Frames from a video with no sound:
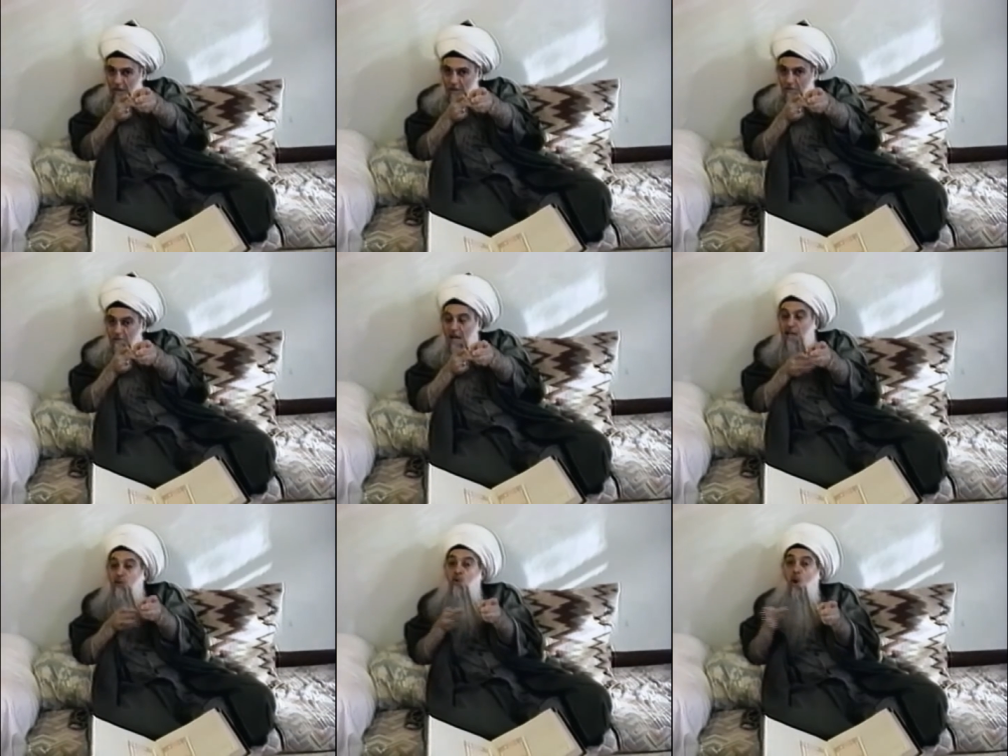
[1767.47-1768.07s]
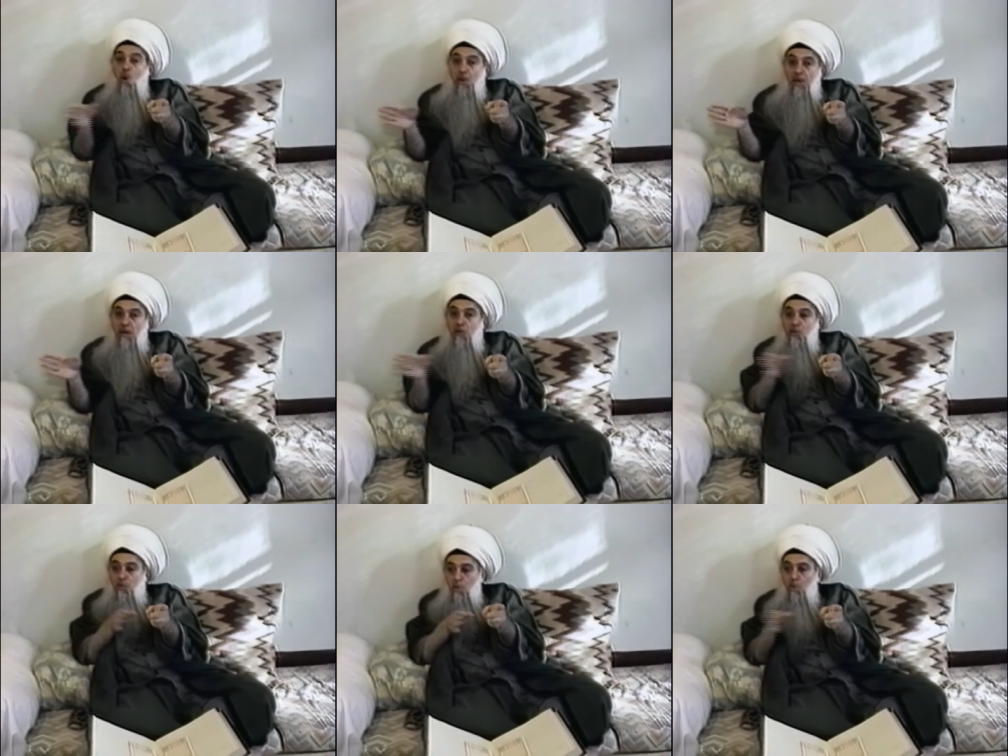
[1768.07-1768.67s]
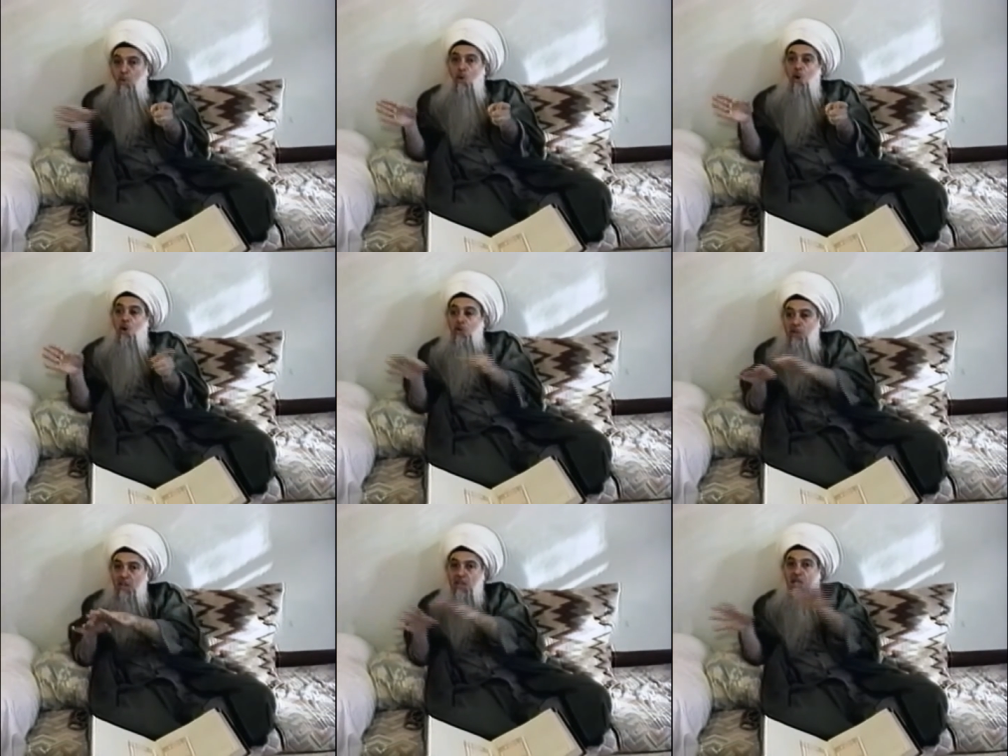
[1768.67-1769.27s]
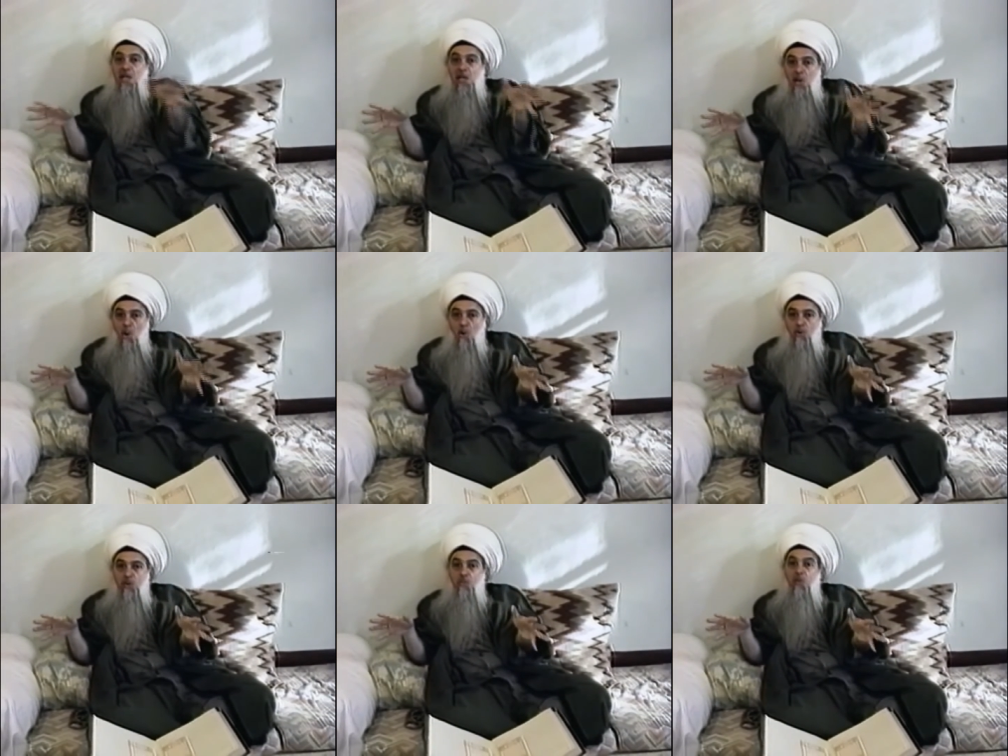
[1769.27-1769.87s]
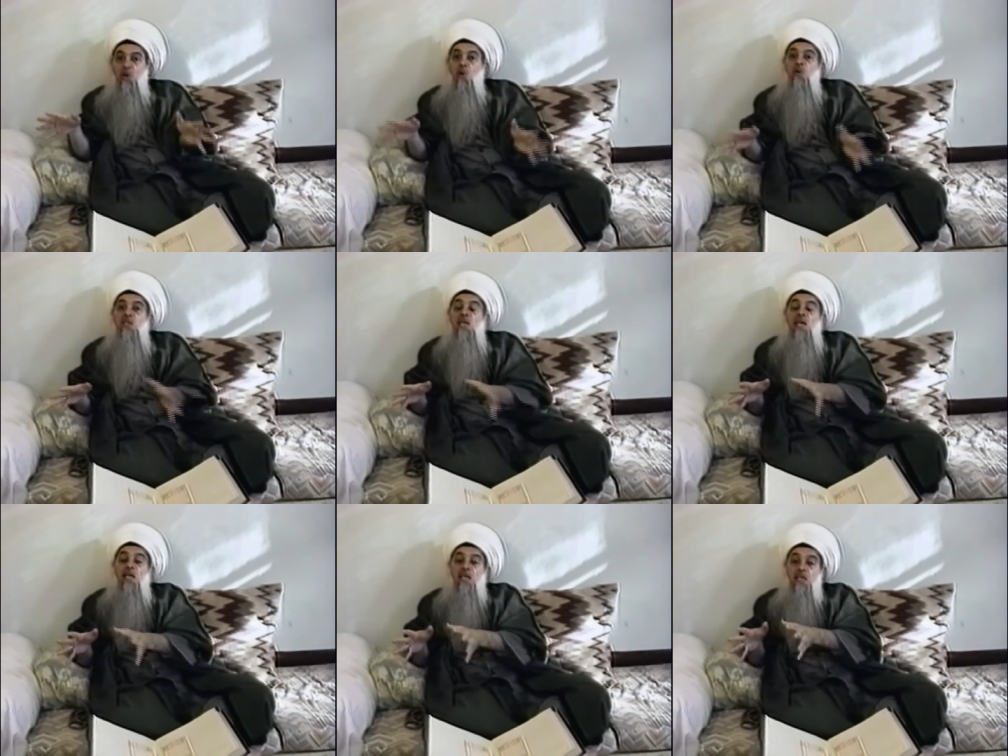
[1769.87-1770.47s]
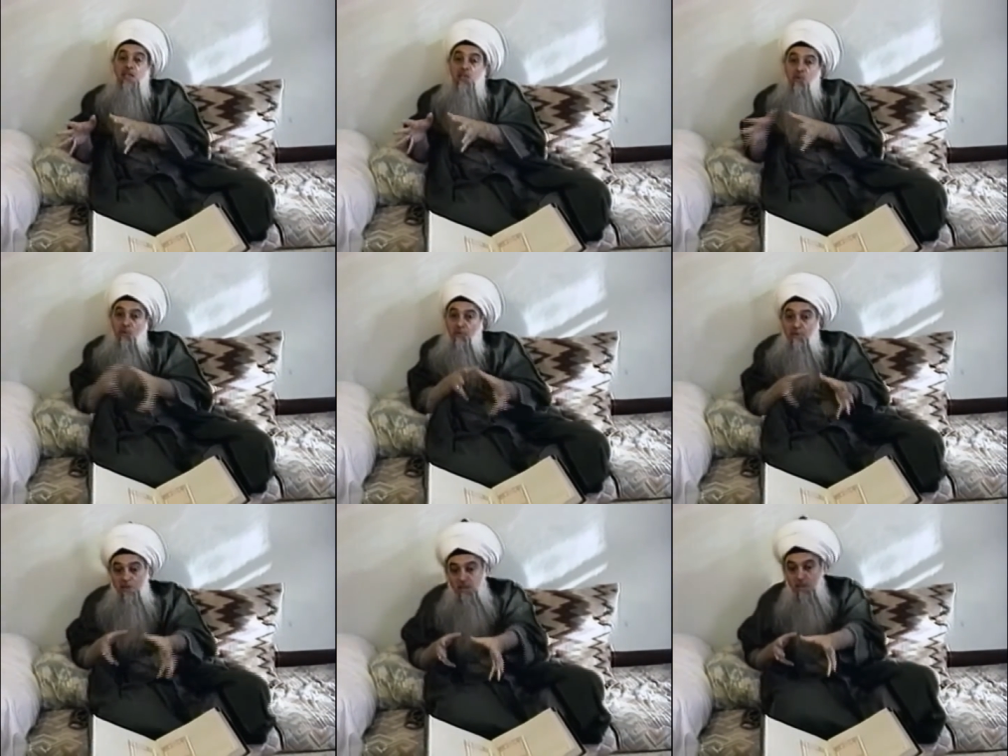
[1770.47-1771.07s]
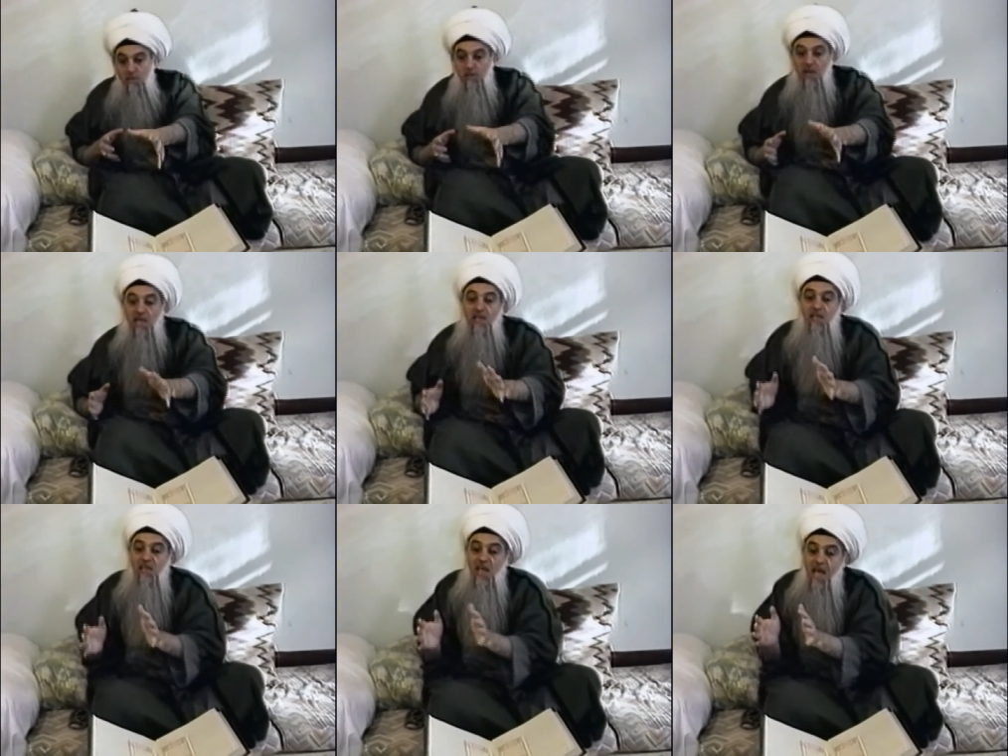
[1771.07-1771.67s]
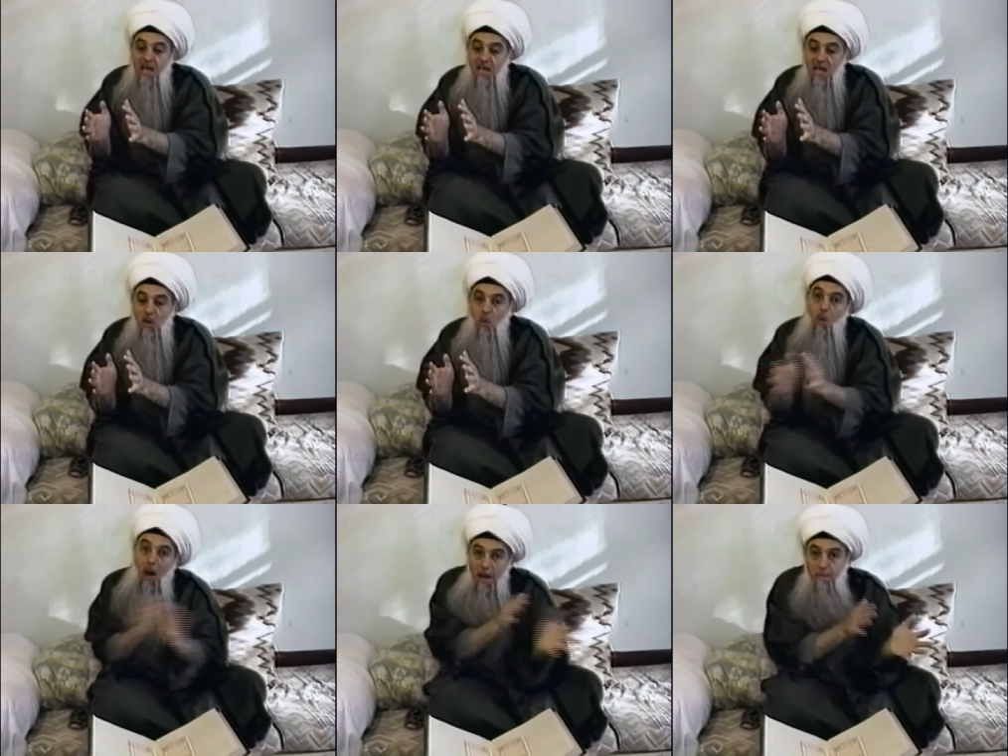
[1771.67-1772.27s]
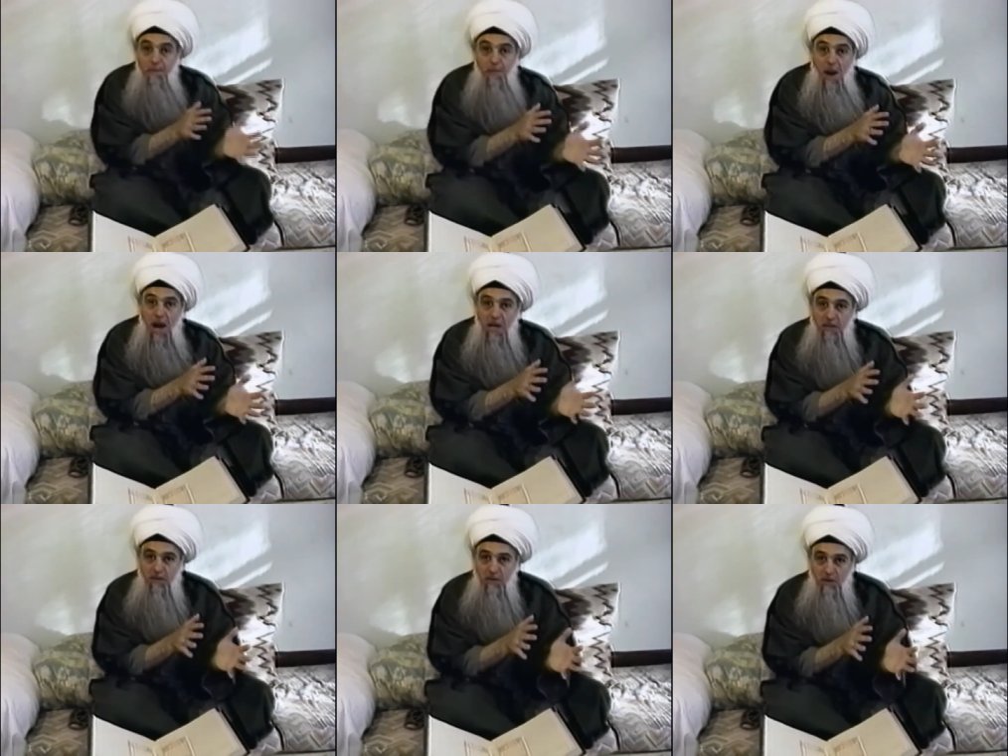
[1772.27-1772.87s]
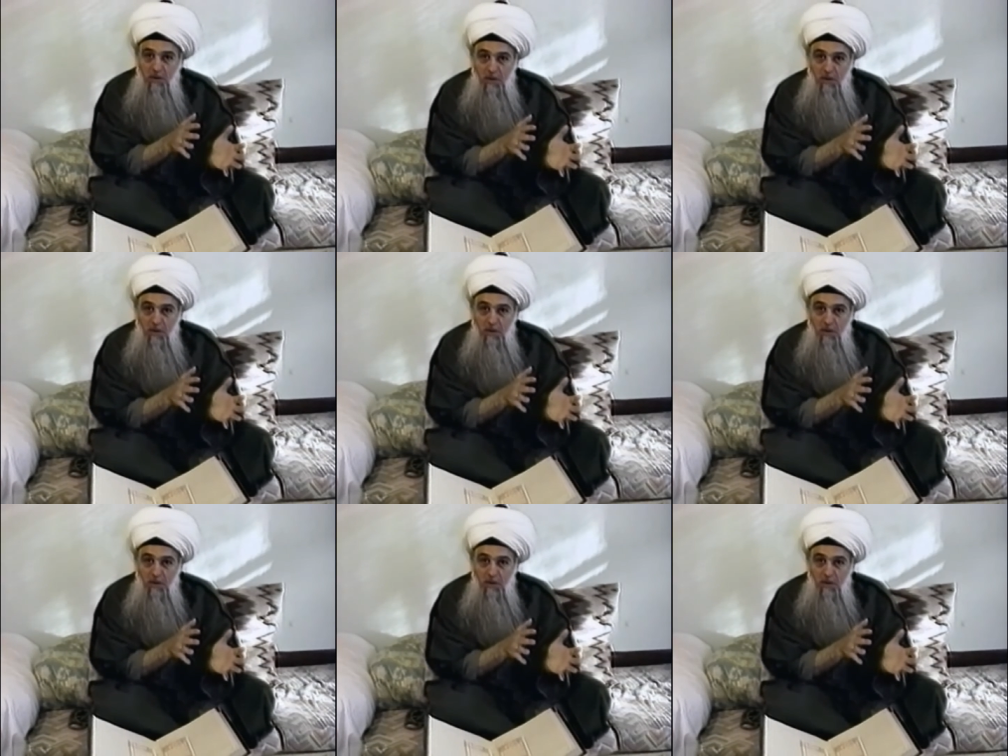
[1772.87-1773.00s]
not going through ordinary laws because Sufism is taking one part